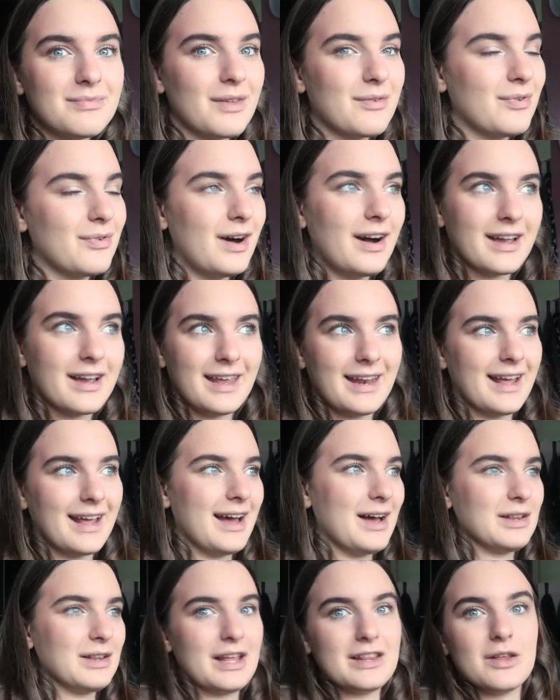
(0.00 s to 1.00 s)
fucking
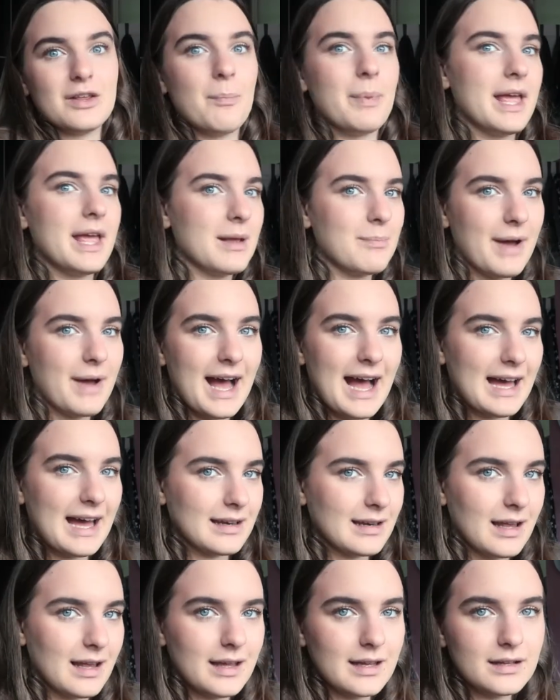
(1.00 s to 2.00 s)
hell, like the big
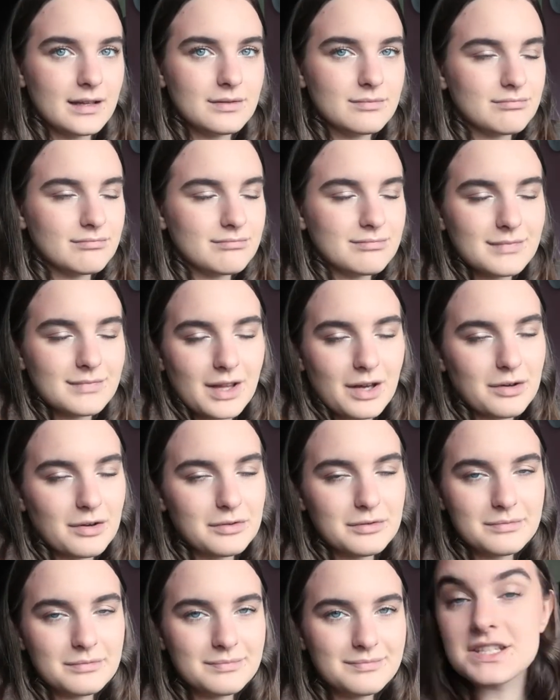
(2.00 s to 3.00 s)
bad, like,
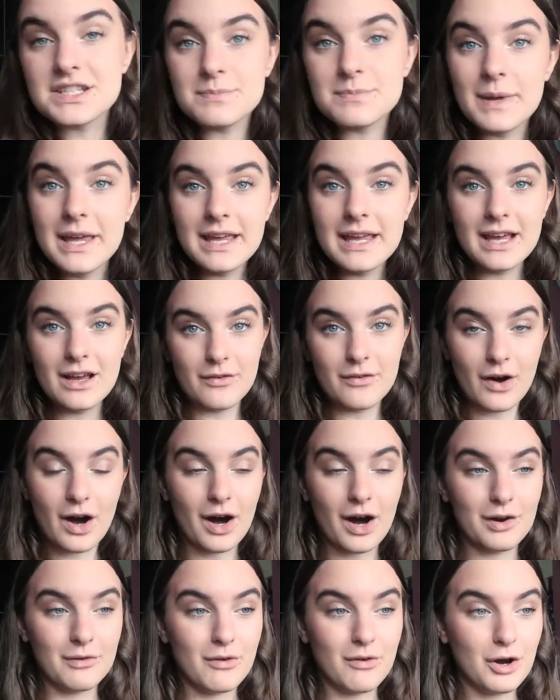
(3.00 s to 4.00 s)
no. Speaking of
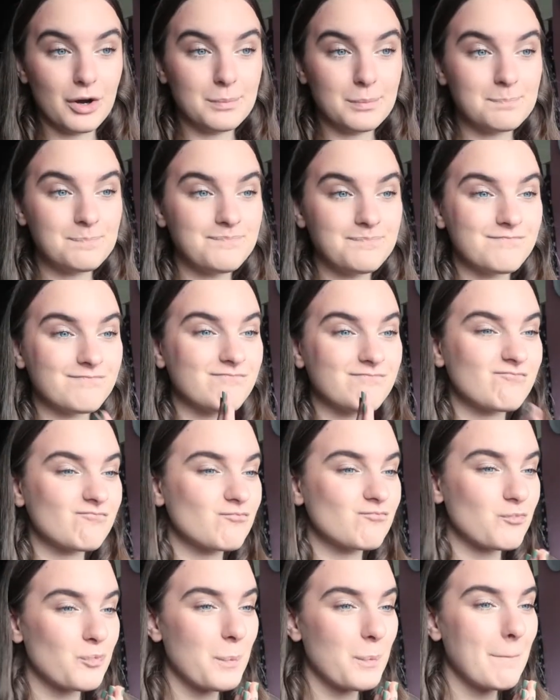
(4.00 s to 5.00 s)
Hiram,
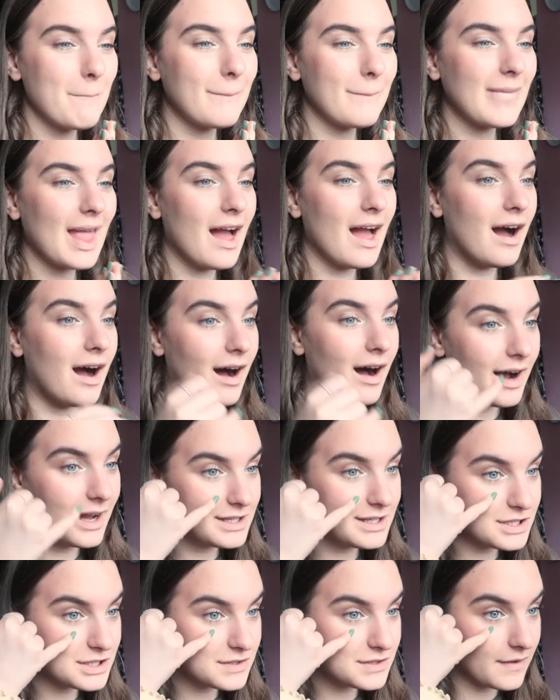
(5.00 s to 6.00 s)

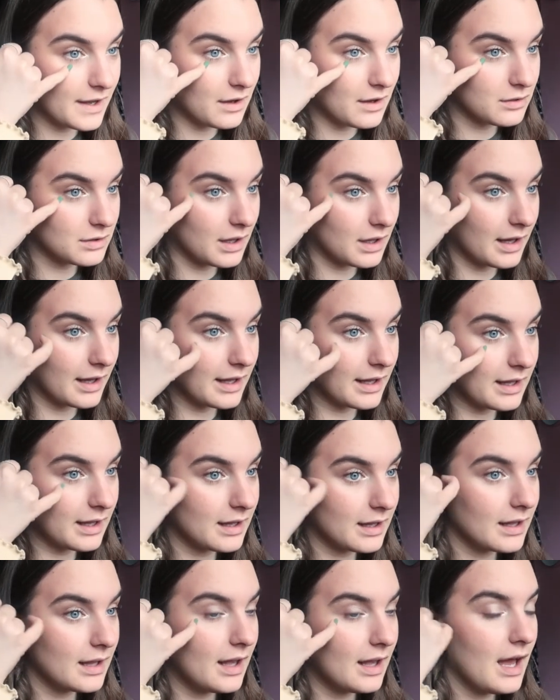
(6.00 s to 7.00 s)
I just felt
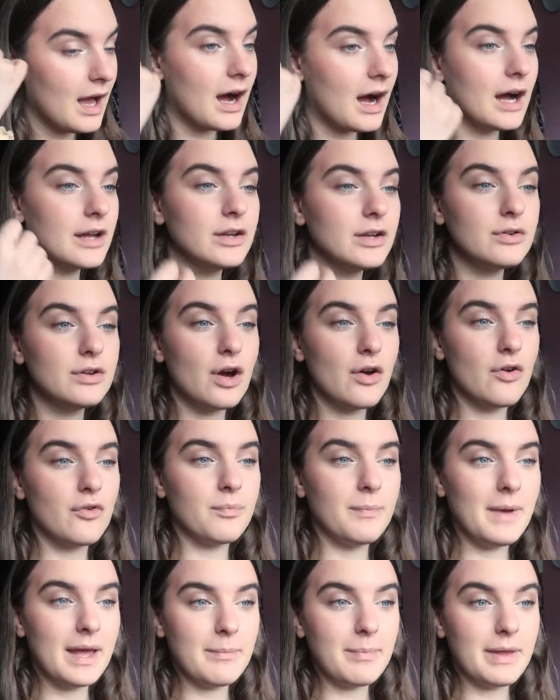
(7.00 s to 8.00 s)
like, I don't know
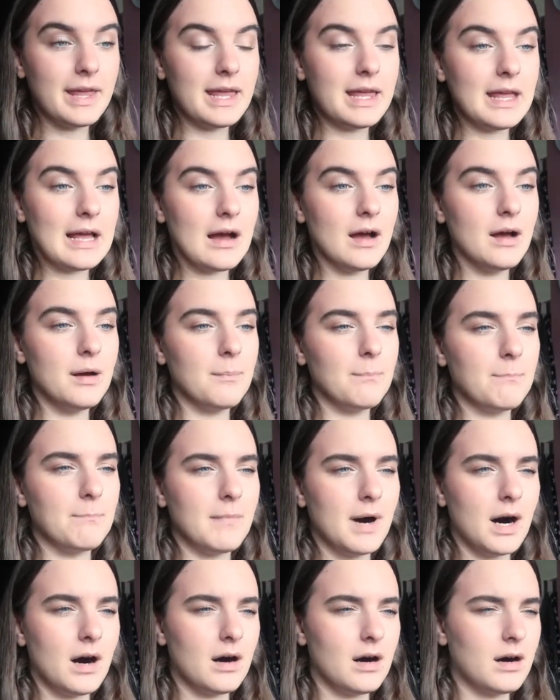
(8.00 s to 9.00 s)
if maybe
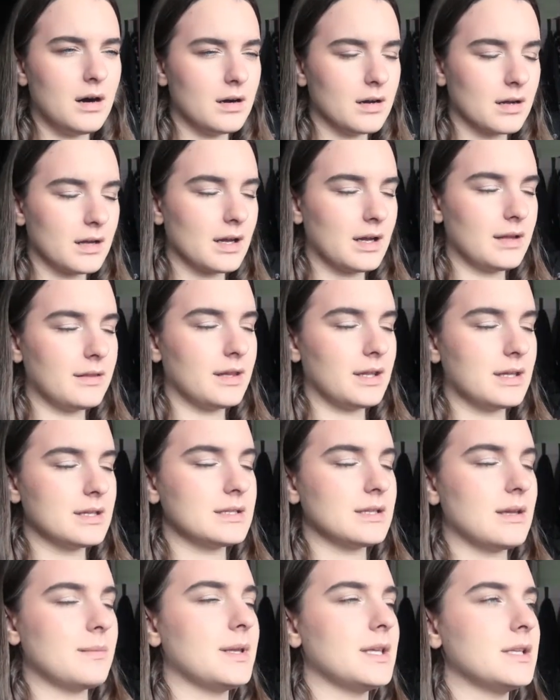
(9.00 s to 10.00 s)
Mark, I think
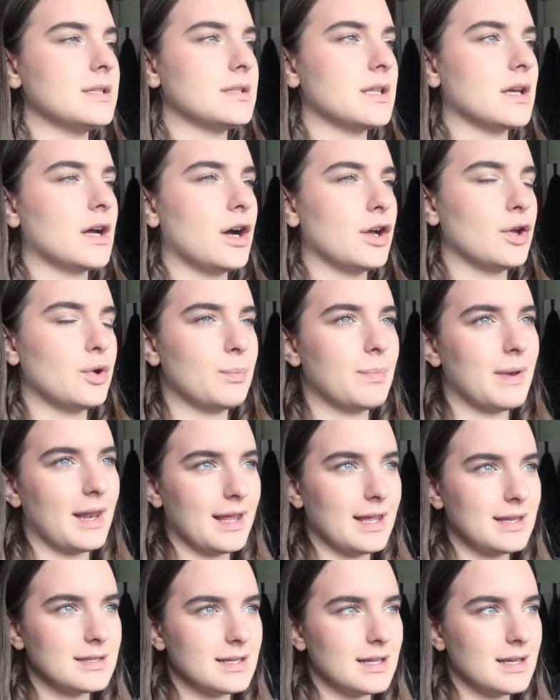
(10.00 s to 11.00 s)
his name is, the guy who
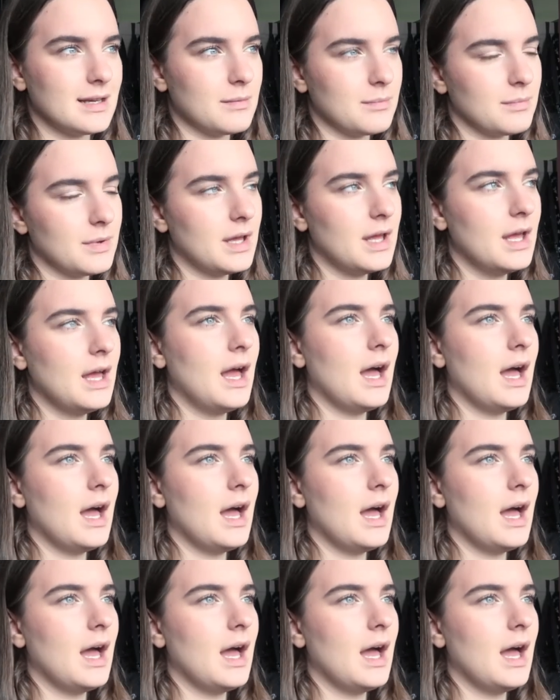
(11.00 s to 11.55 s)
played him,